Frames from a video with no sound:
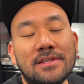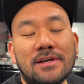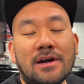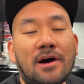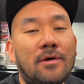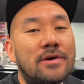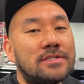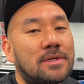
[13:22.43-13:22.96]
They're
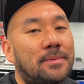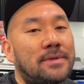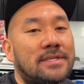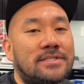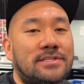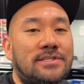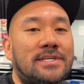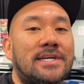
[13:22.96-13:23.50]
always open to
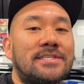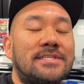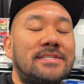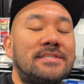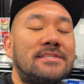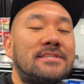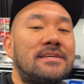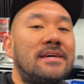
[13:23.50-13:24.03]

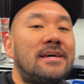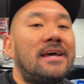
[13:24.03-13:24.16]
suggestions.